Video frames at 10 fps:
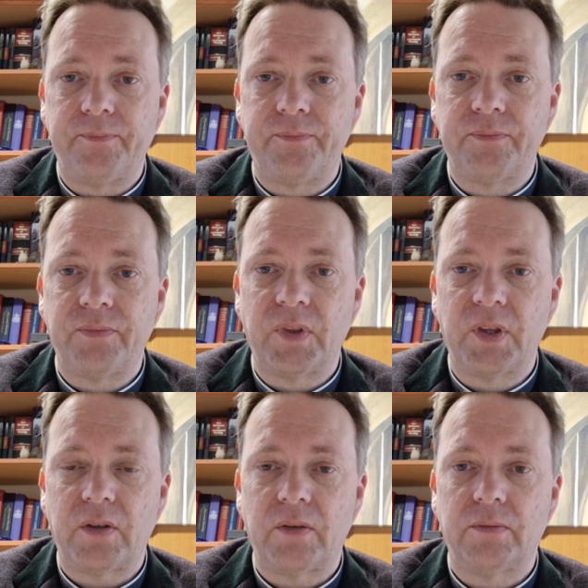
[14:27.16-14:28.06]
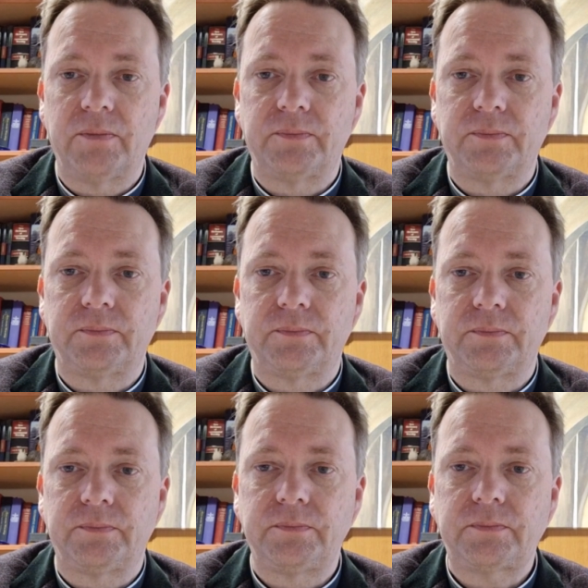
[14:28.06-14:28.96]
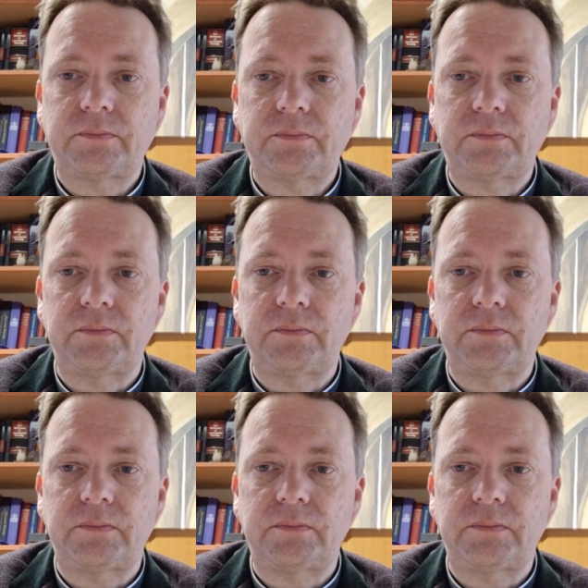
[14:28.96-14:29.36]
[no speech]